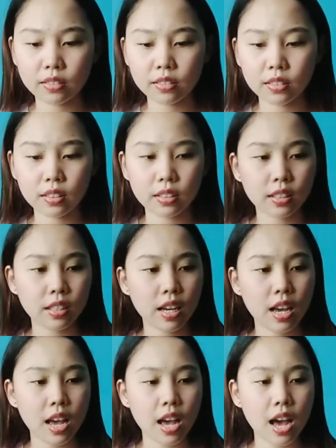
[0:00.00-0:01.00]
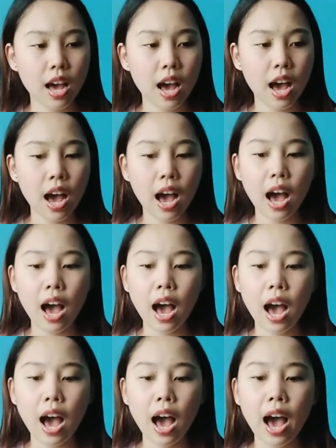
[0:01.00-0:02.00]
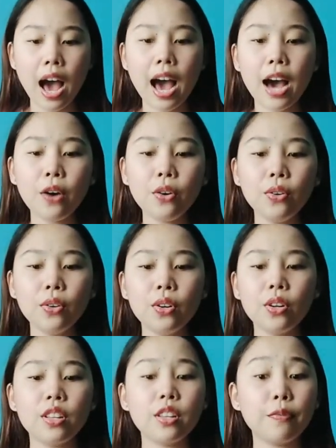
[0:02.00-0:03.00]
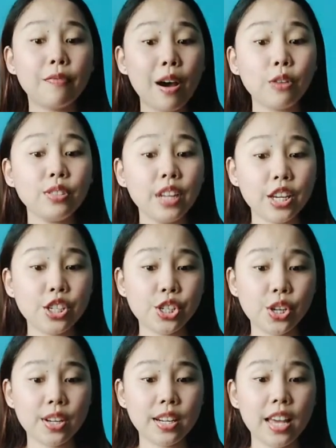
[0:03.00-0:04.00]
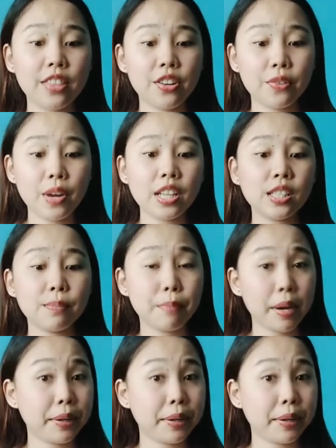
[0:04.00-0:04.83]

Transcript: how the foundation and the Raspberry Pi is developed.